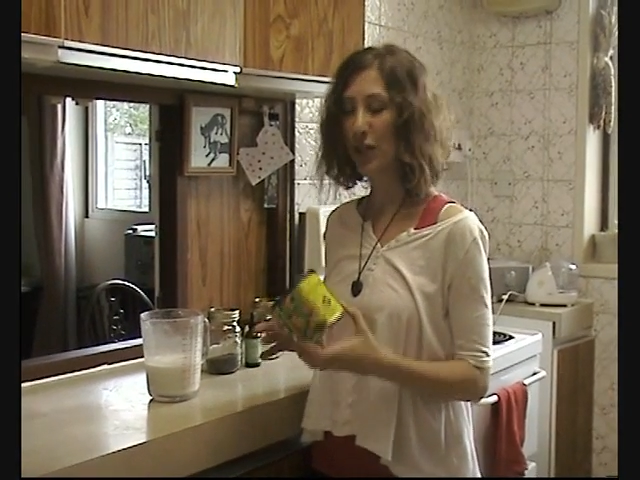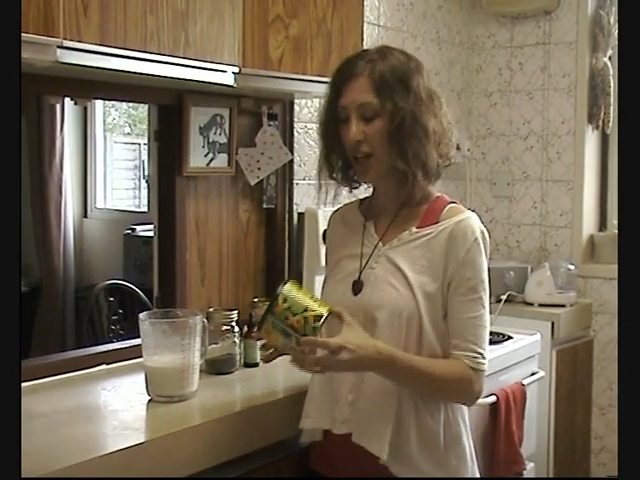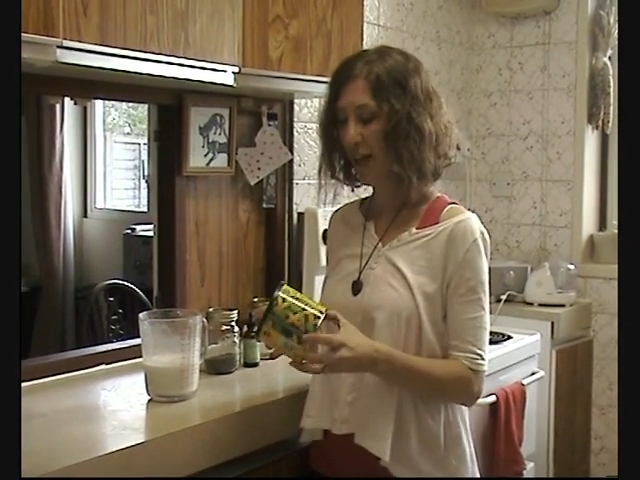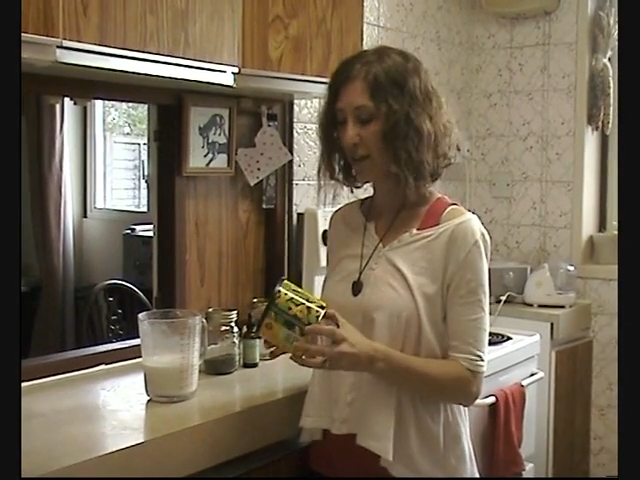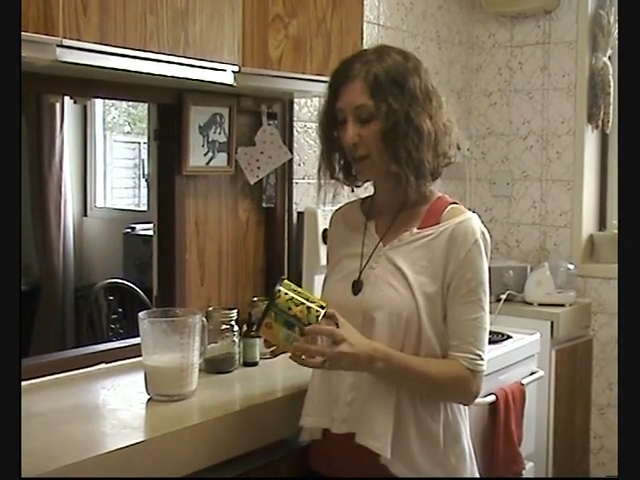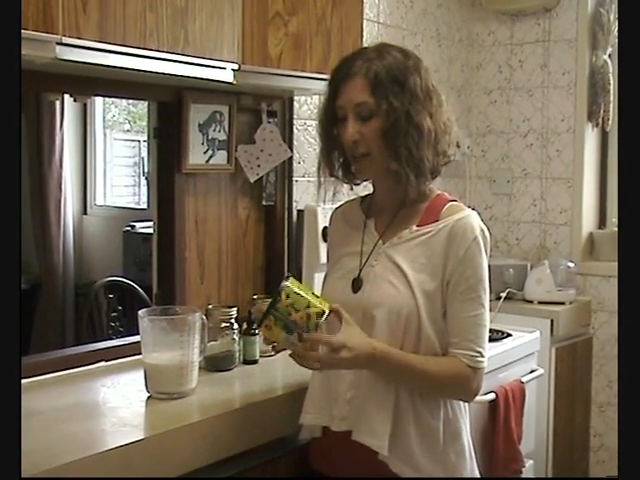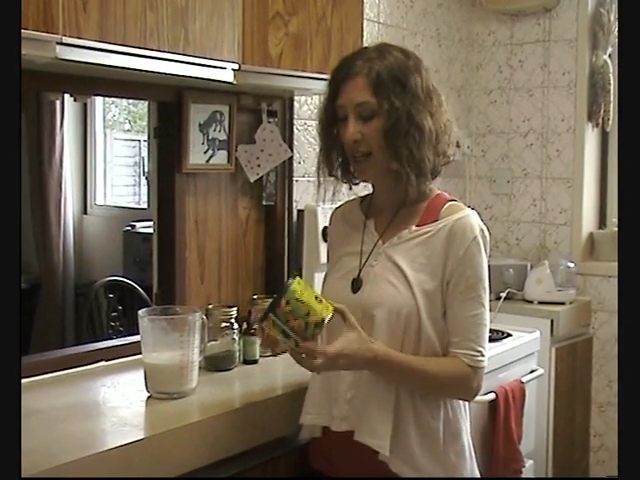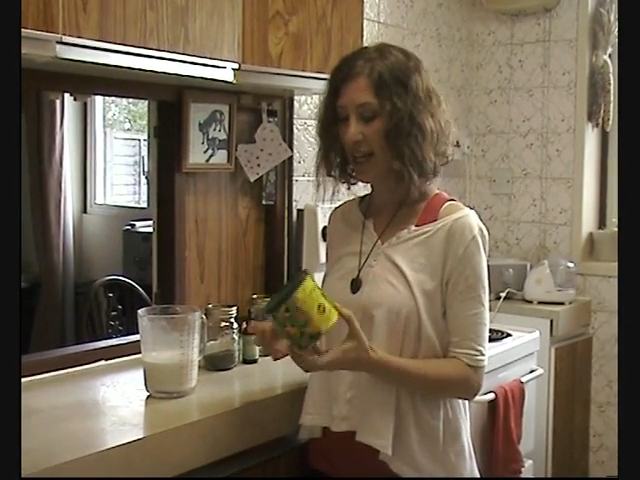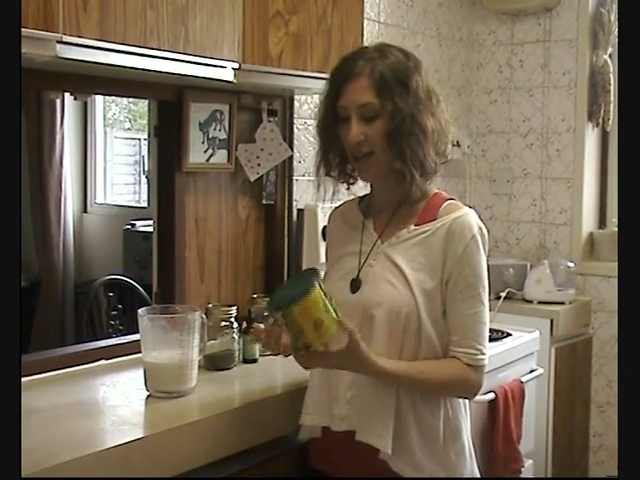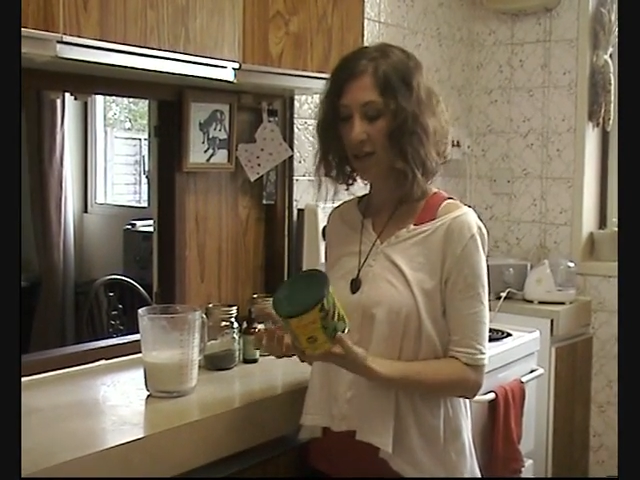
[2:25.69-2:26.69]
You don't have to put
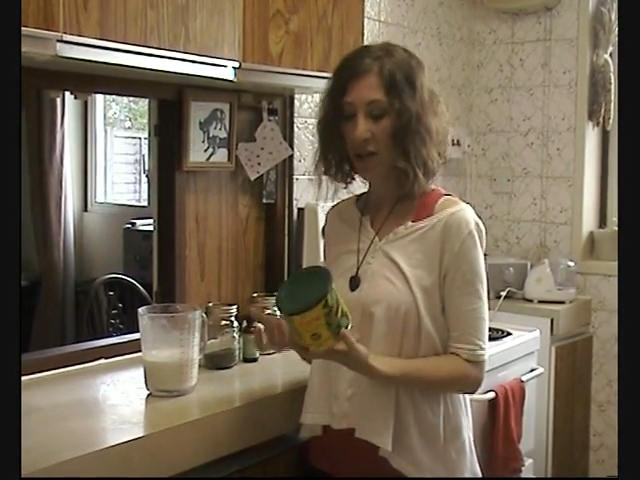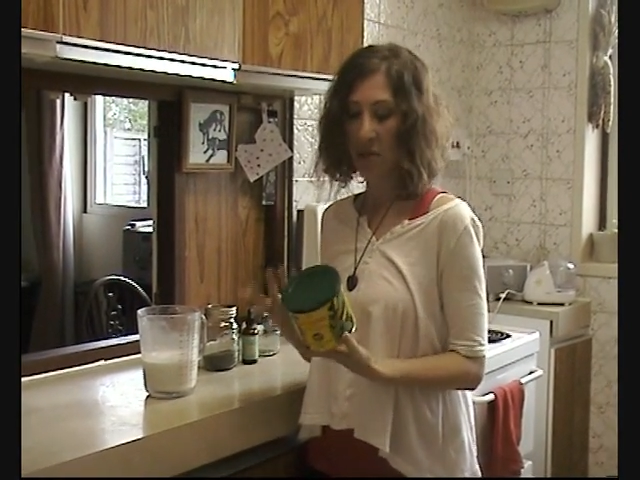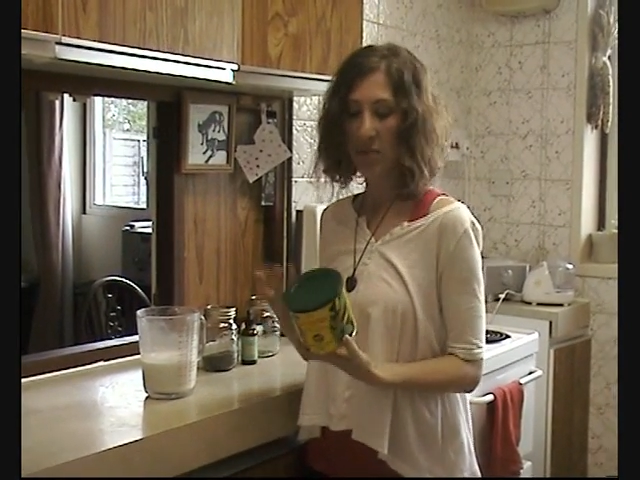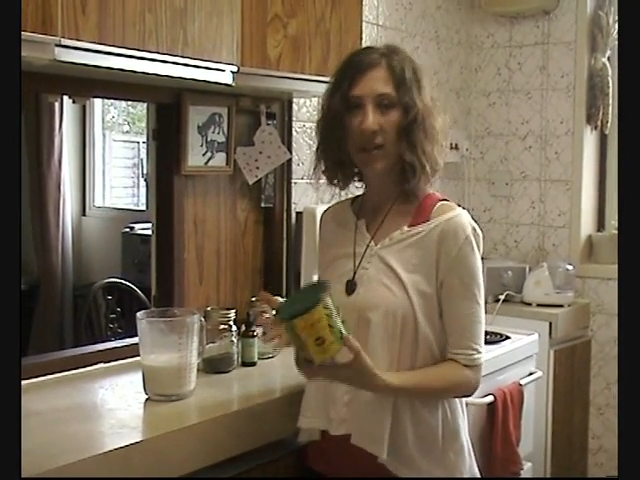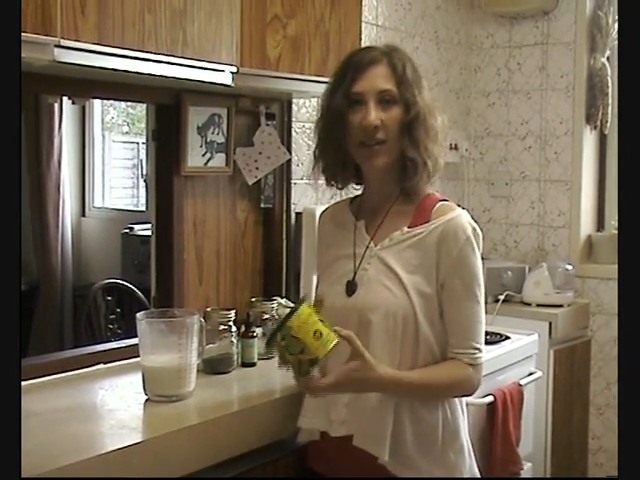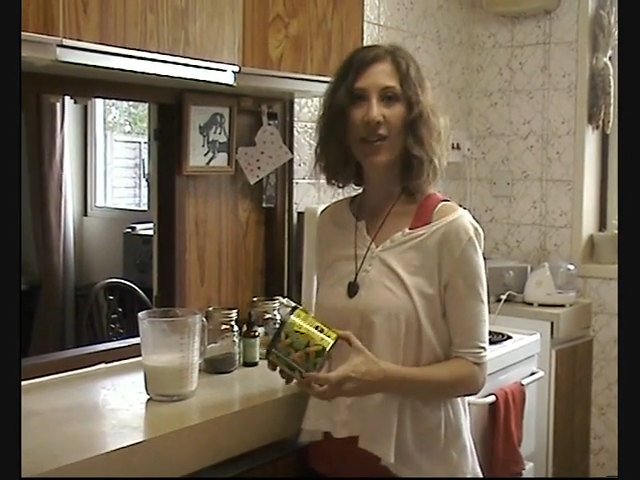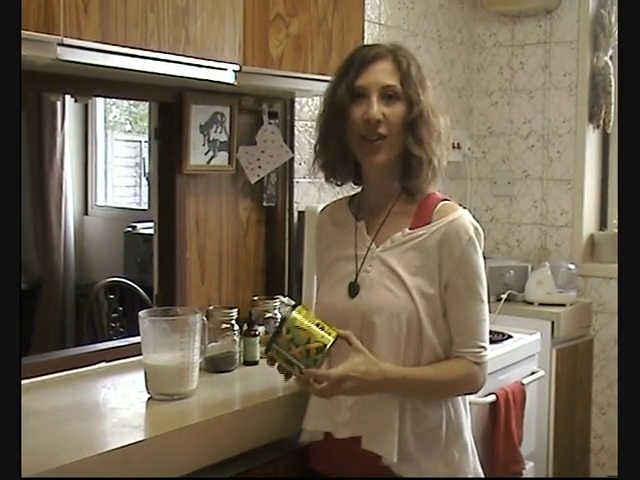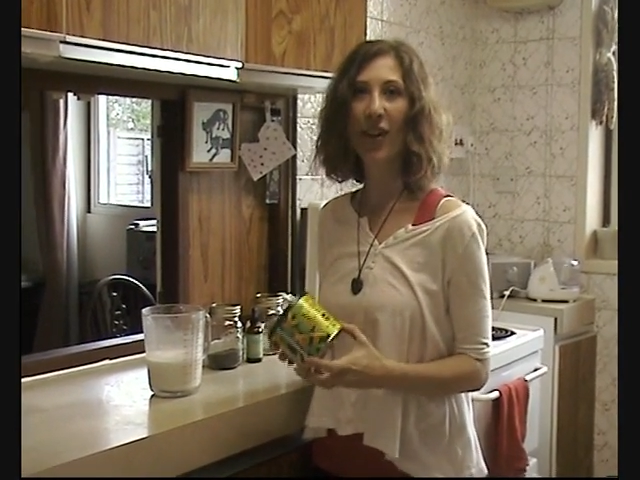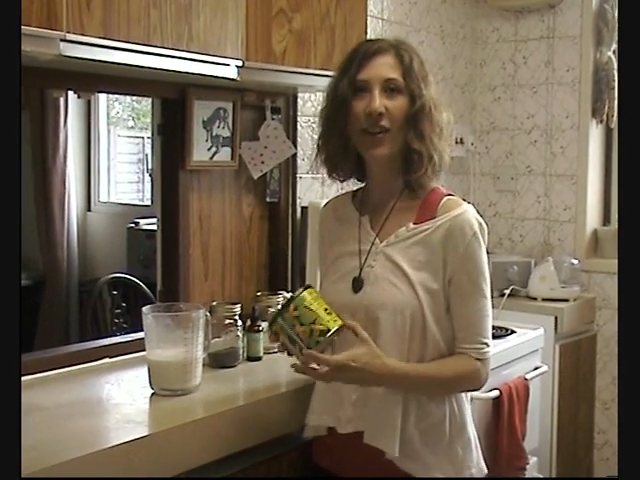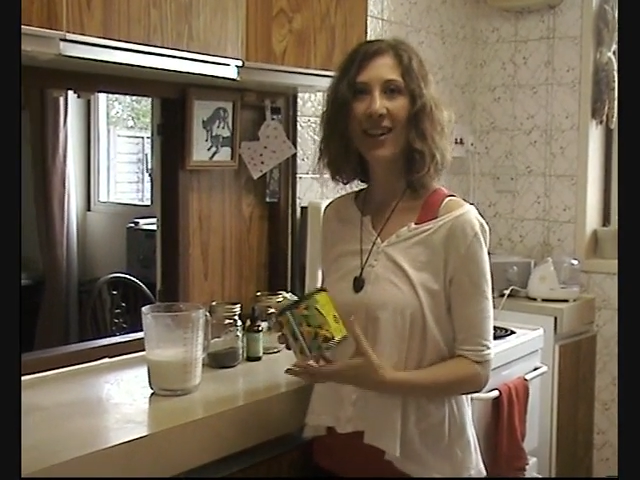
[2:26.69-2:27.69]
it in, but you
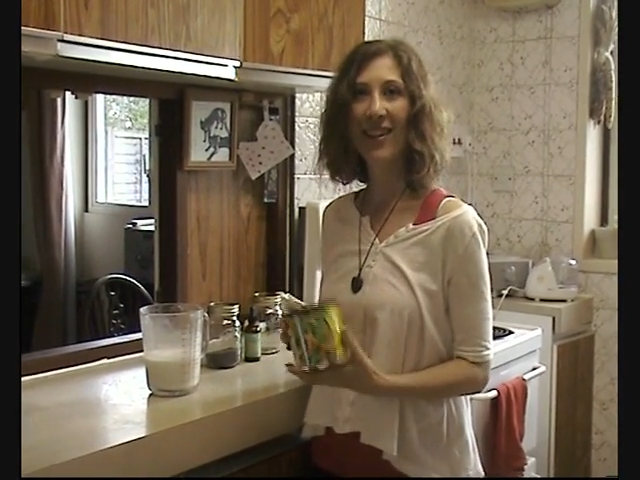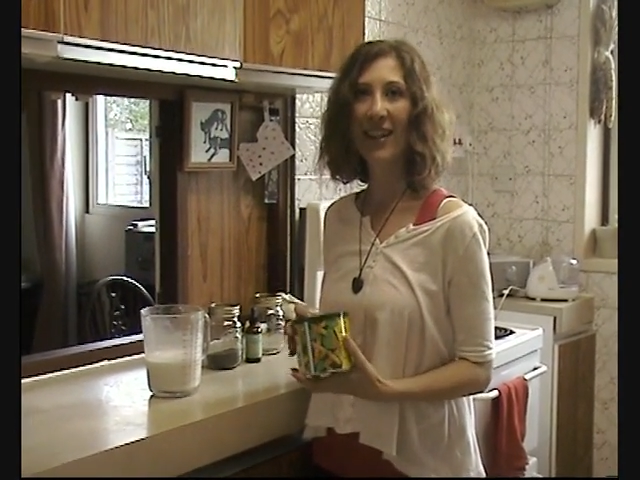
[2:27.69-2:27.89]
know.